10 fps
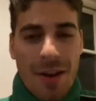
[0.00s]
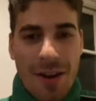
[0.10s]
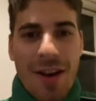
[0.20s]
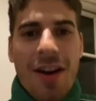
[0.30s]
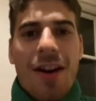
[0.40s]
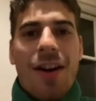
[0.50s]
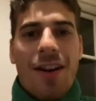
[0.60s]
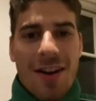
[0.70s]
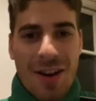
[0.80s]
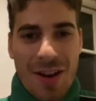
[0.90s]

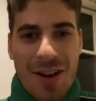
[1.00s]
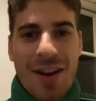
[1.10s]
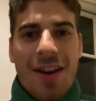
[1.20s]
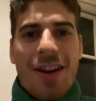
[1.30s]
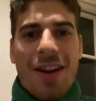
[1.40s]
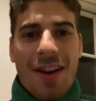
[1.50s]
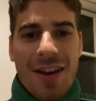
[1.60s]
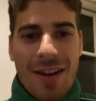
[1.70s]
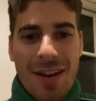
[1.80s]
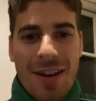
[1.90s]

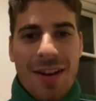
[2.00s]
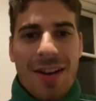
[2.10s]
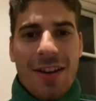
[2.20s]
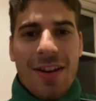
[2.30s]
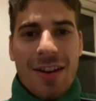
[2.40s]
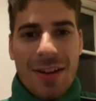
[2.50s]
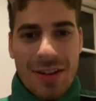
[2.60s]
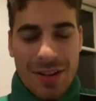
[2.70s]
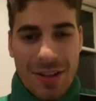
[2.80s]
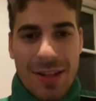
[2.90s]

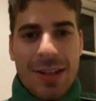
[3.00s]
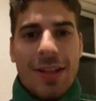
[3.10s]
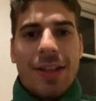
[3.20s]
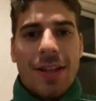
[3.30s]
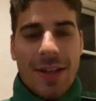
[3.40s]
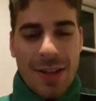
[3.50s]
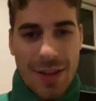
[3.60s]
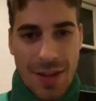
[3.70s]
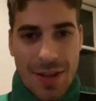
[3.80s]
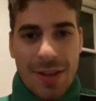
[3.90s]

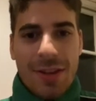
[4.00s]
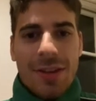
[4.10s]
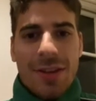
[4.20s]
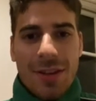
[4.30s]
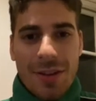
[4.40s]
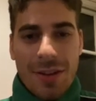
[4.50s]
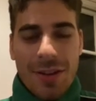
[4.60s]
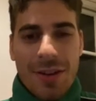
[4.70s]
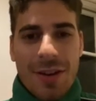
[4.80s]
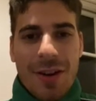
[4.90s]

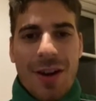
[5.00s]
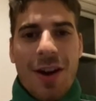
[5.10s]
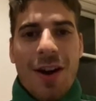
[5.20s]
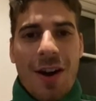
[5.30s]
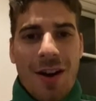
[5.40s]
This person isn't speaking.